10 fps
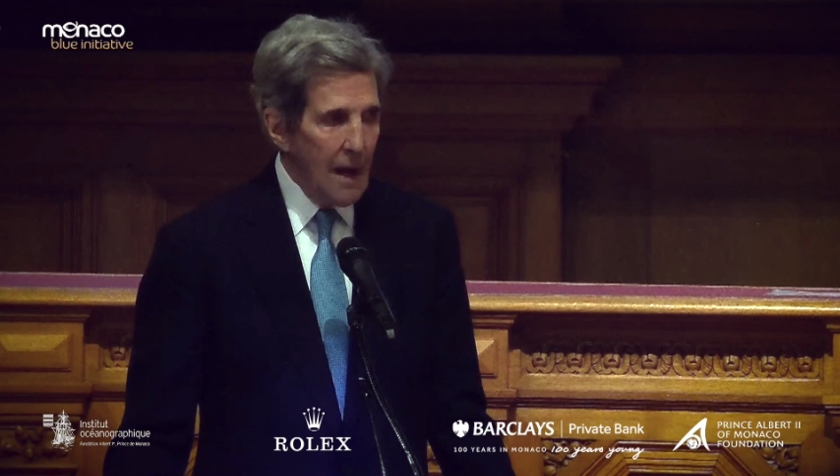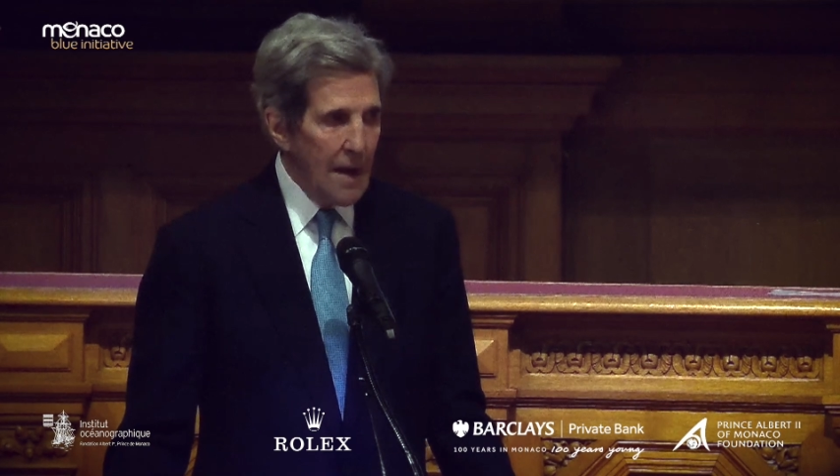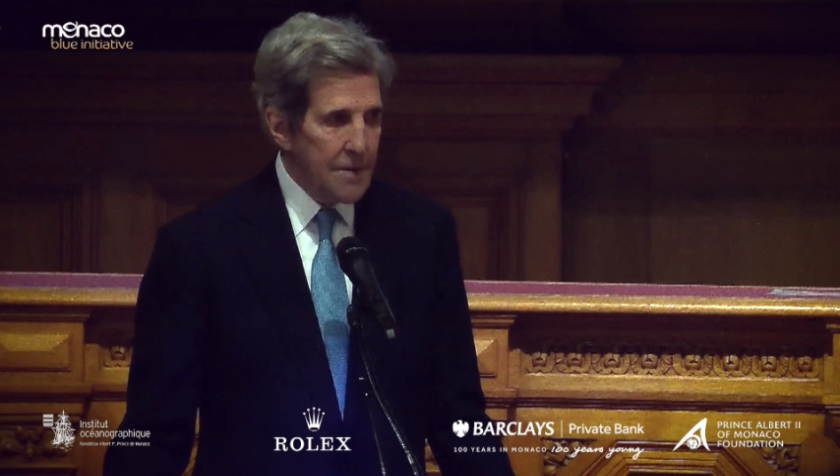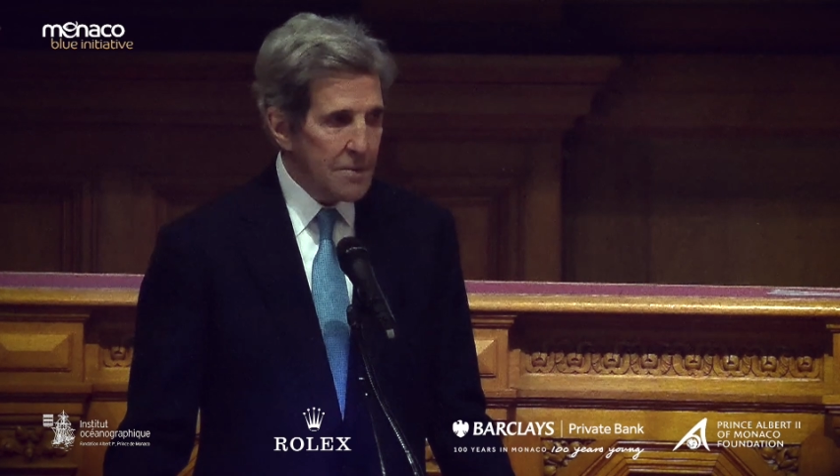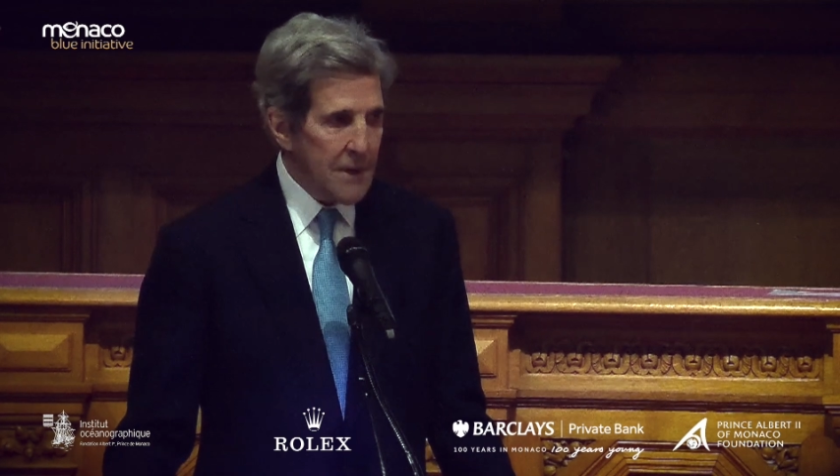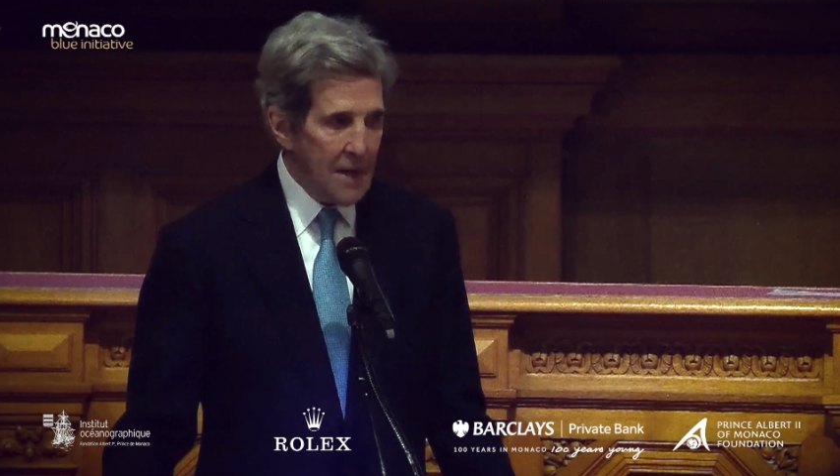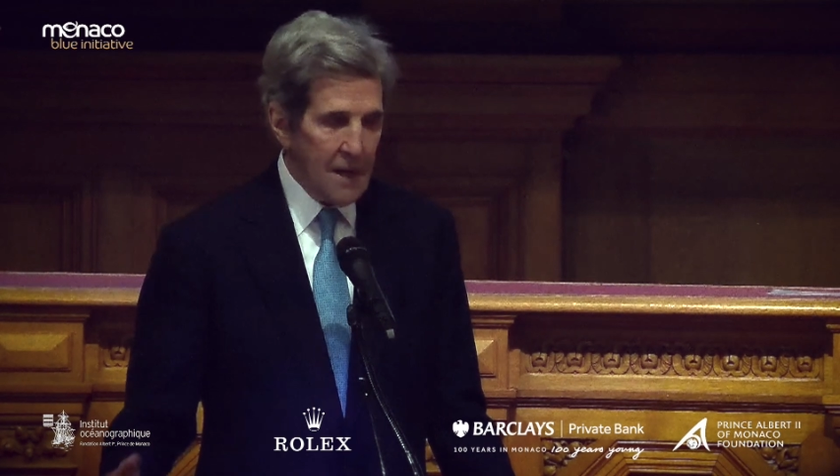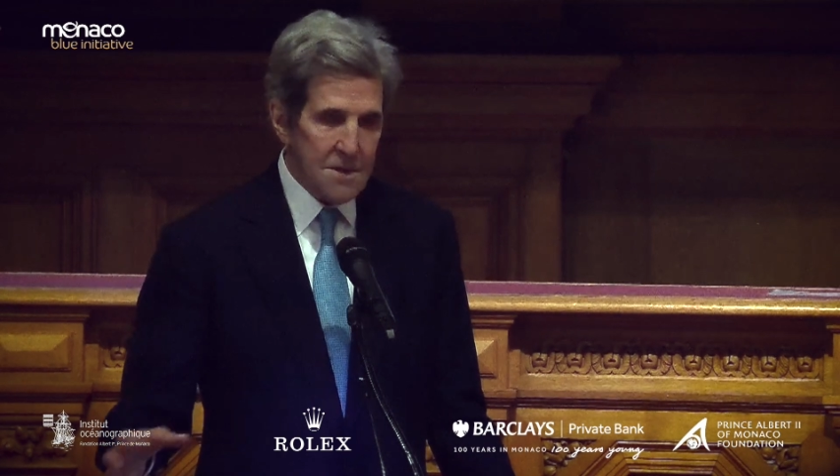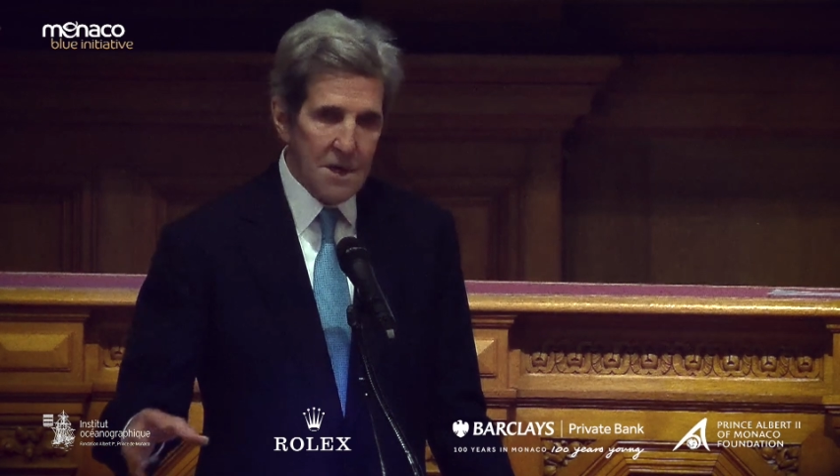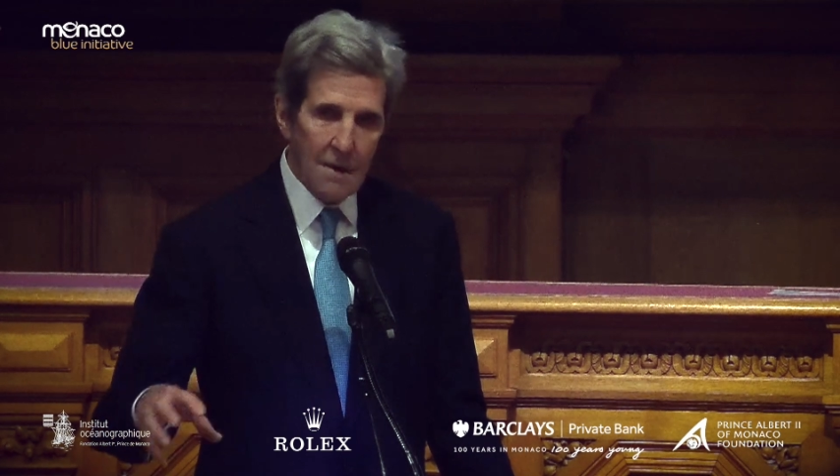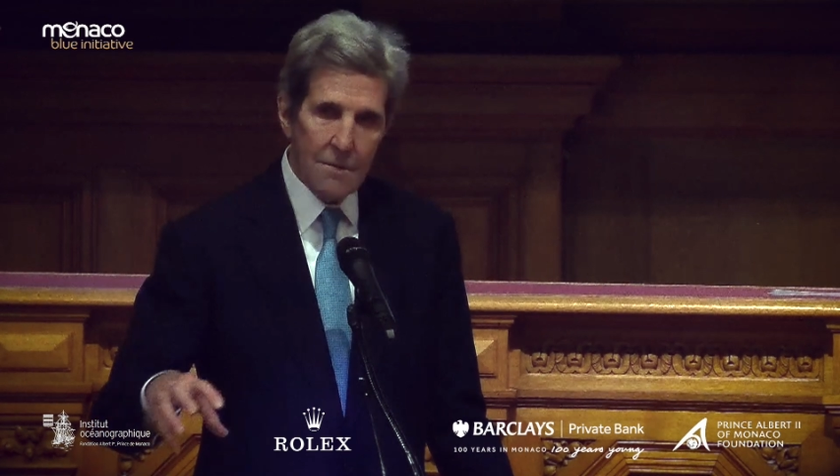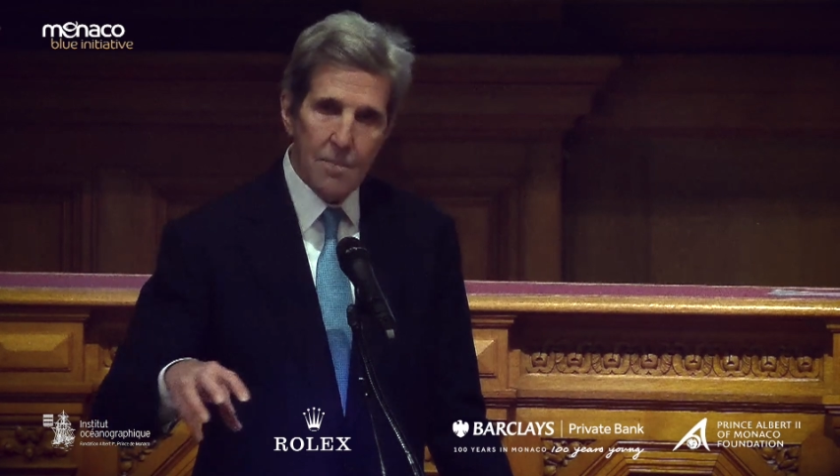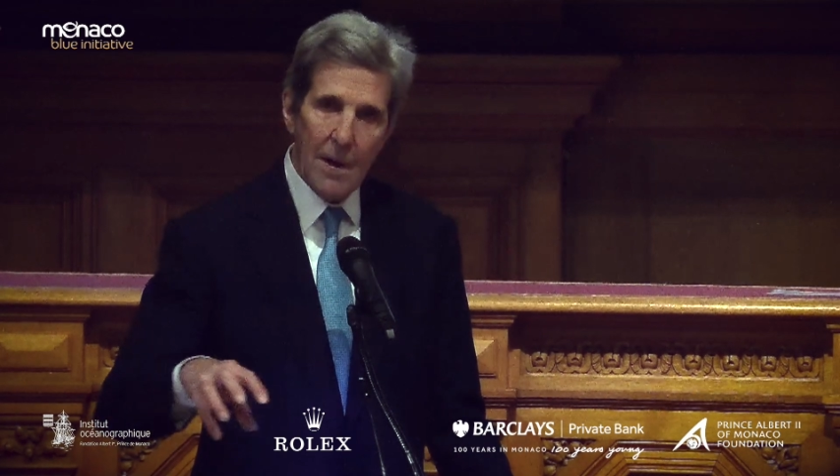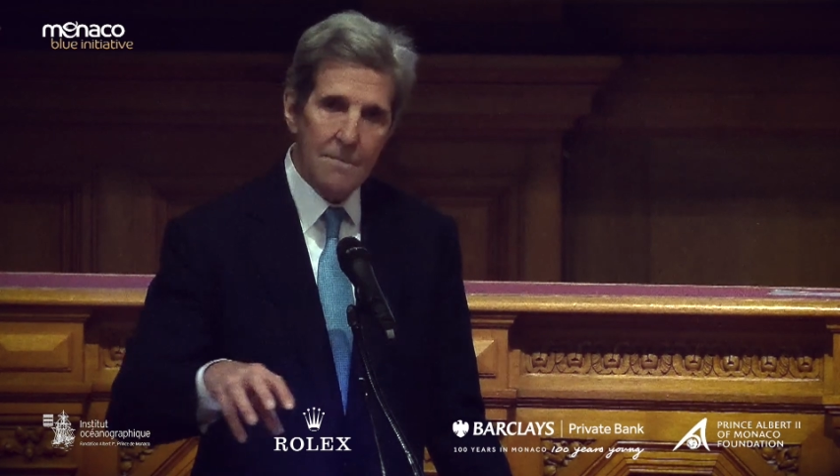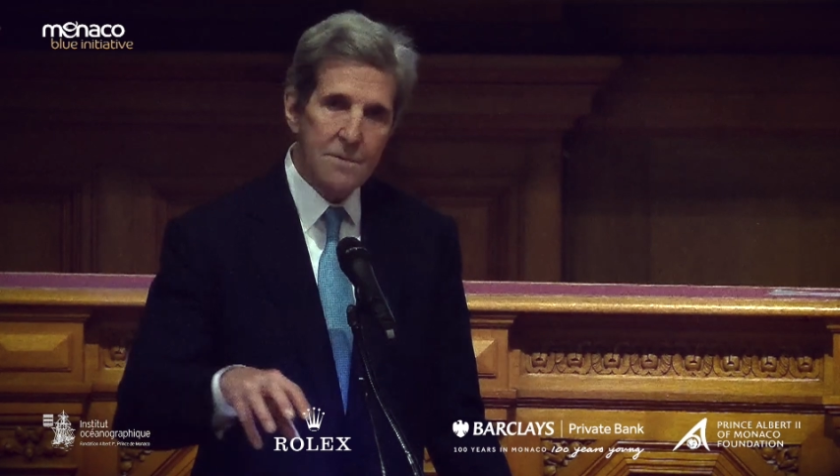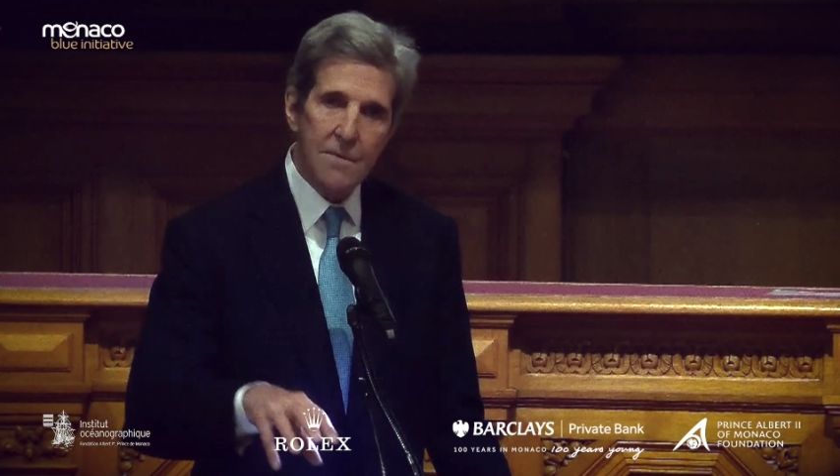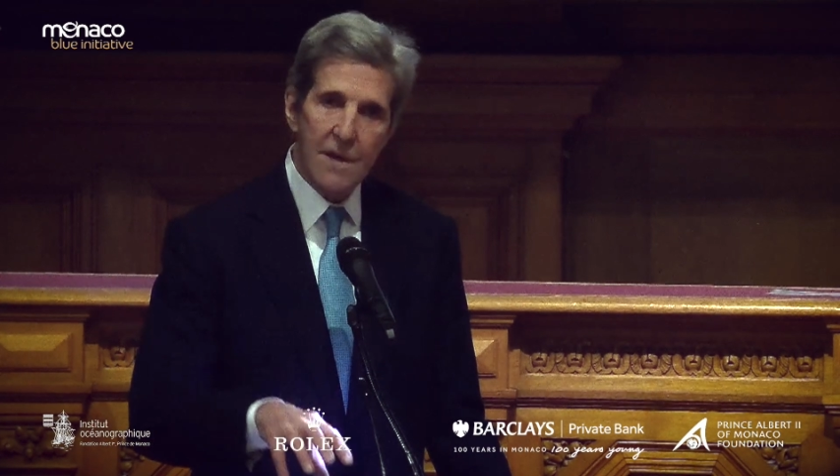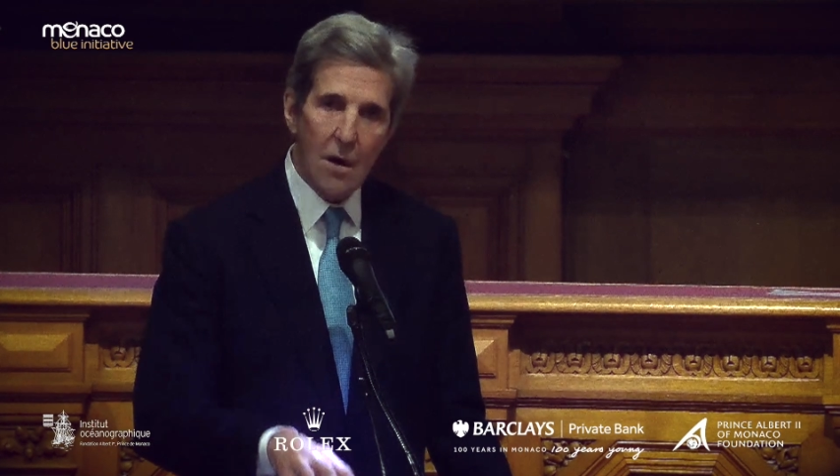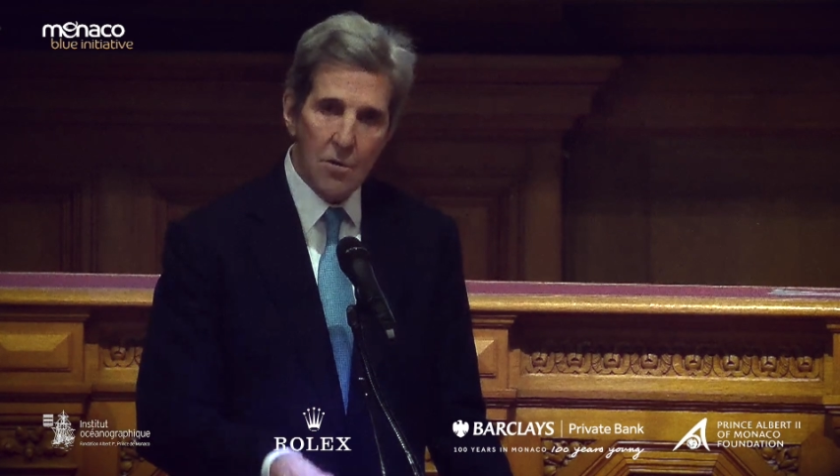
and you cannot solve the problems of the